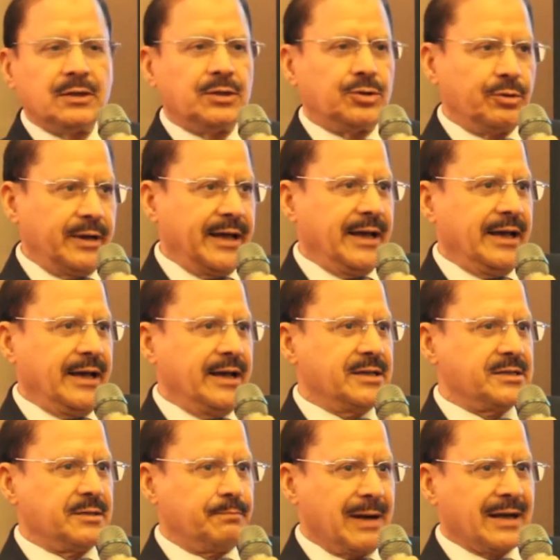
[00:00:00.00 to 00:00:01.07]
Today
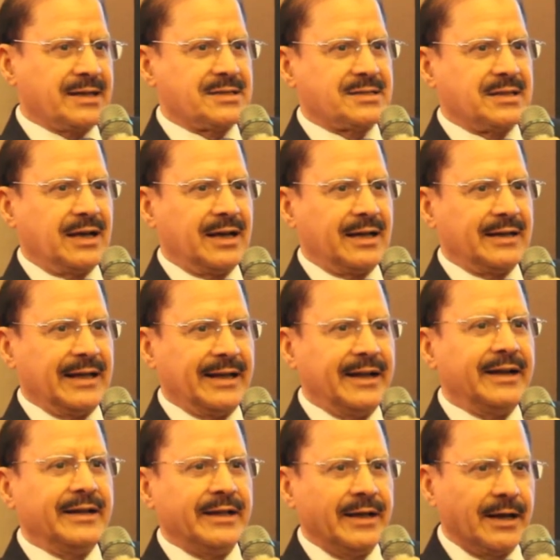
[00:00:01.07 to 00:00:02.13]
is Pakistan and
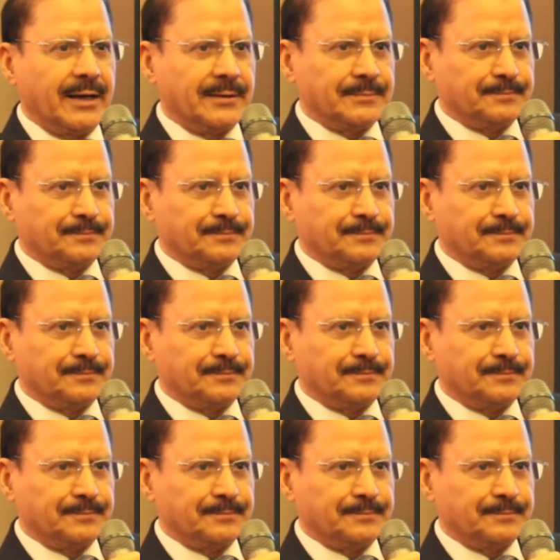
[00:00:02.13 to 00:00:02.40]
India.